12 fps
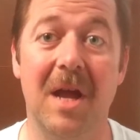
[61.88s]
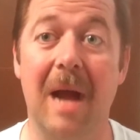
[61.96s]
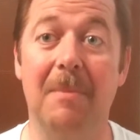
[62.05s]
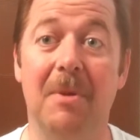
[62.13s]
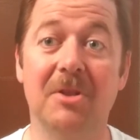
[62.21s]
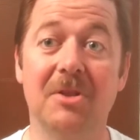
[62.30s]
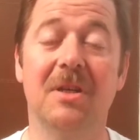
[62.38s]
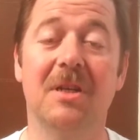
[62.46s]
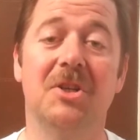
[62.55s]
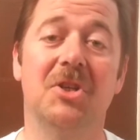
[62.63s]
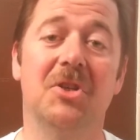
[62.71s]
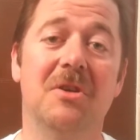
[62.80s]
I'm also going to
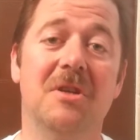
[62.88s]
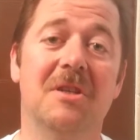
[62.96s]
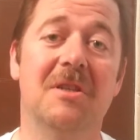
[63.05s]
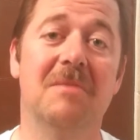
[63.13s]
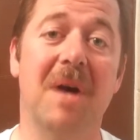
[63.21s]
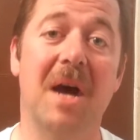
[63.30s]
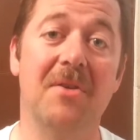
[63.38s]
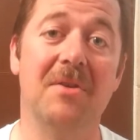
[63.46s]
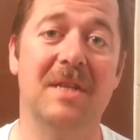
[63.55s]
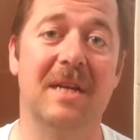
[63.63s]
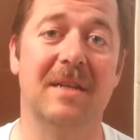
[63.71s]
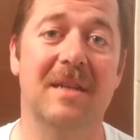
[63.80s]
show you some other
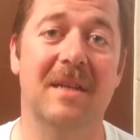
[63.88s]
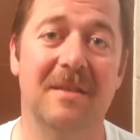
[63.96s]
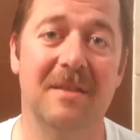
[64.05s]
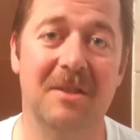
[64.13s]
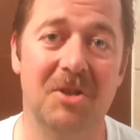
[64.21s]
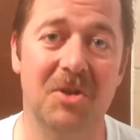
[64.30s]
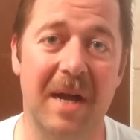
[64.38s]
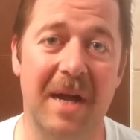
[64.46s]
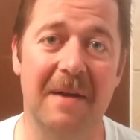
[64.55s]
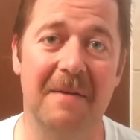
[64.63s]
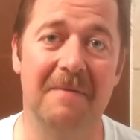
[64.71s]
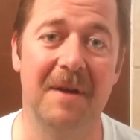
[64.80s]
techniques that you
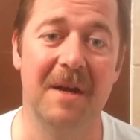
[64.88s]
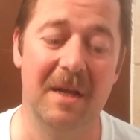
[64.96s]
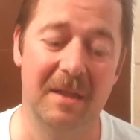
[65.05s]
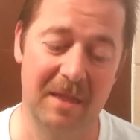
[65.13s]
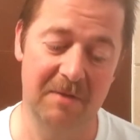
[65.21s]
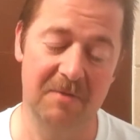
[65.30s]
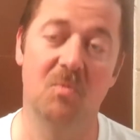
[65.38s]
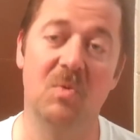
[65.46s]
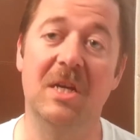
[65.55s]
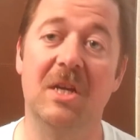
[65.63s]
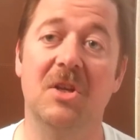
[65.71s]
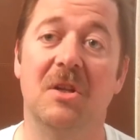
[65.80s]
have that we
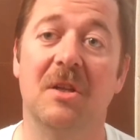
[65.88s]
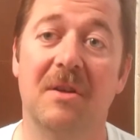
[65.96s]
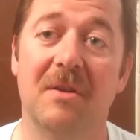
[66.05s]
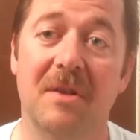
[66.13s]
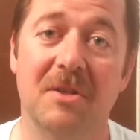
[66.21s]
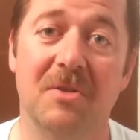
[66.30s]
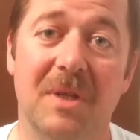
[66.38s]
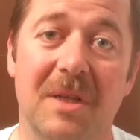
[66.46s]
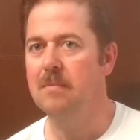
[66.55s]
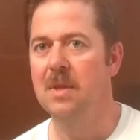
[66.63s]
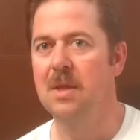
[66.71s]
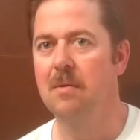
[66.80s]
can clear this with.
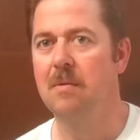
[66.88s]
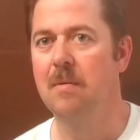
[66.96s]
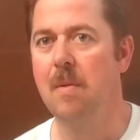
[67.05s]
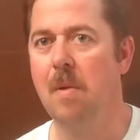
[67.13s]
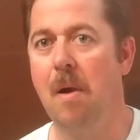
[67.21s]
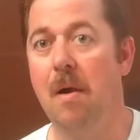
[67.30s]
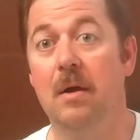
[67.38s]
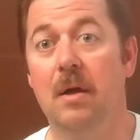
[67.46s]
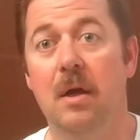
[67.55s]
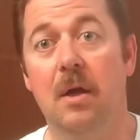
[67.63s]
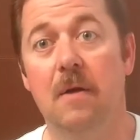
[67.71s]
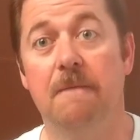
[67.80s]

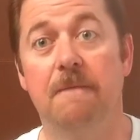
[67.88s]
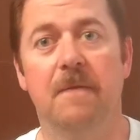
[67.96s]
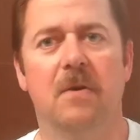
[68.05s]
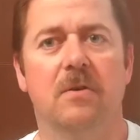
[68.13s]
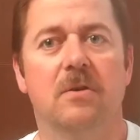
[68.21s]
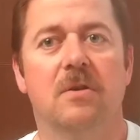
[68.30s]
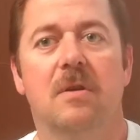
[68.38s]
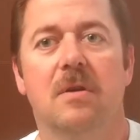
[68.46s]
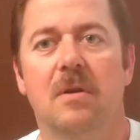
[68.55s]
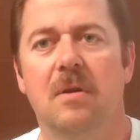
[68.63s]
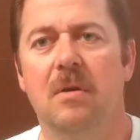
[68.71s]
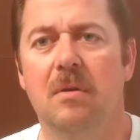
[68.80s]
First,
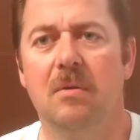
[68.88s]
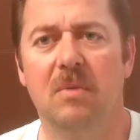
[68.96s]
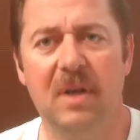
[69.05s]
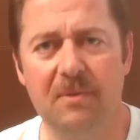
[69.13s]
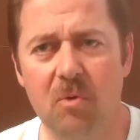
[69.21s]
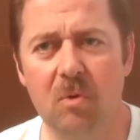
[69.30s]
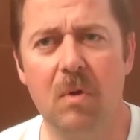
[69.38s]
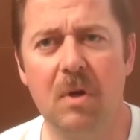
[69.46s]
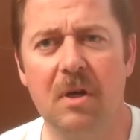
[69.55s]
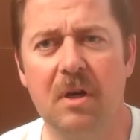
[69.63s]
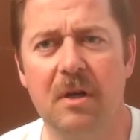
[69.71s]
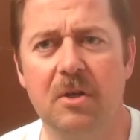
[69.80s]
whenever we're
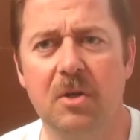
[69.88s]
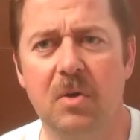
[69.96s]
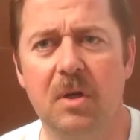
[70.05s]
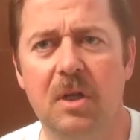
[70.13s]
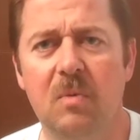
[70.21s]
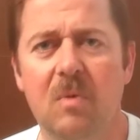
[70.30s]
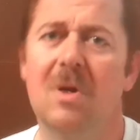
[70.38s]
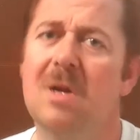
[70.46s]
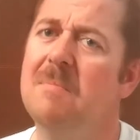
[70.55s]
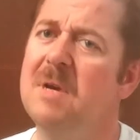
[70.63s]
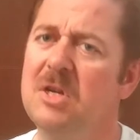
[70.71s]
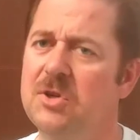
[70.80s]
working on a toilet, we want to
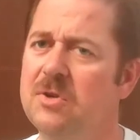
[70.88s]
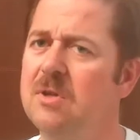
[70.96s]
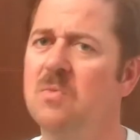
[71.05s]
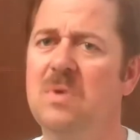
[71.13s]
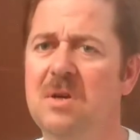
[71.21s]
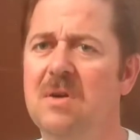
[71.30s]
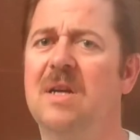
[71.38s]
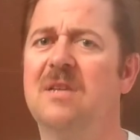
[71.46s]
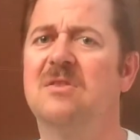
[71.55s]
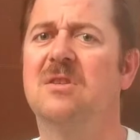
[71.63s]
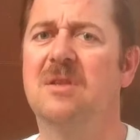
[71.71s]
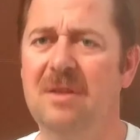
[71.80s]
make sure that we are as
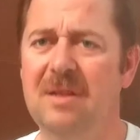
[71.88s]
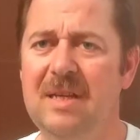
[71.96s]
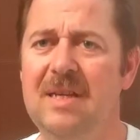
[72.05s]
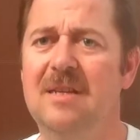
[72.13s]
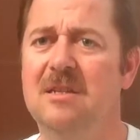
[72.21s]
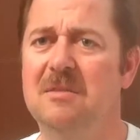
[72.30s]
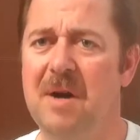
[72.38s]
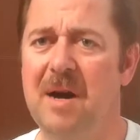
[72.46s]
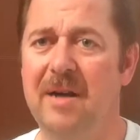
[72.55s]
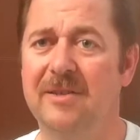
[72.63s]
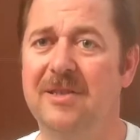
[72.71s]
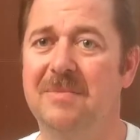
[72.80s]
clean as
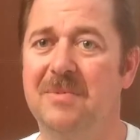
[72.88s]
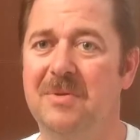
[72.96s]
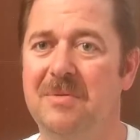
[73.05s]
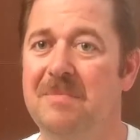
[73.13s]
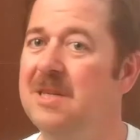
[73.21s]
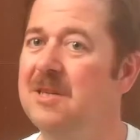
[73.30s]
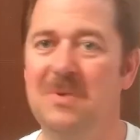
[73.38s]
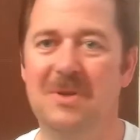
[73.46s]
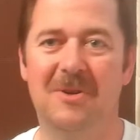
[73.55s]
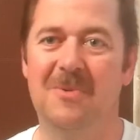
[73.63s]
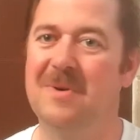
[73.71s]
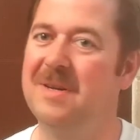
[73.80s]
possible because we
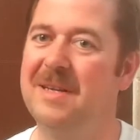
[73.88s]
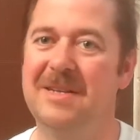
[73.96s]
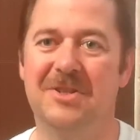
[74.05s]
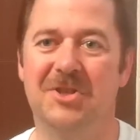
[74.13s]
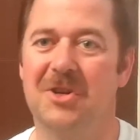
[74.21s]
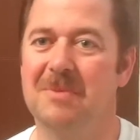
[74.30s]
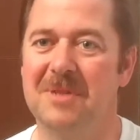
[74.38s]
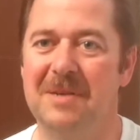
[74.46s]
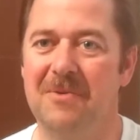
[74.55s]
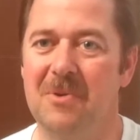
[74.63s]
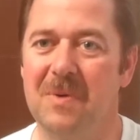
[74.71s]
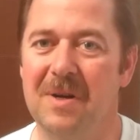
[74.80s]
don't want to get germs
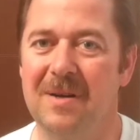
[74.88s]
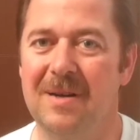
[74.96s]
everywhere.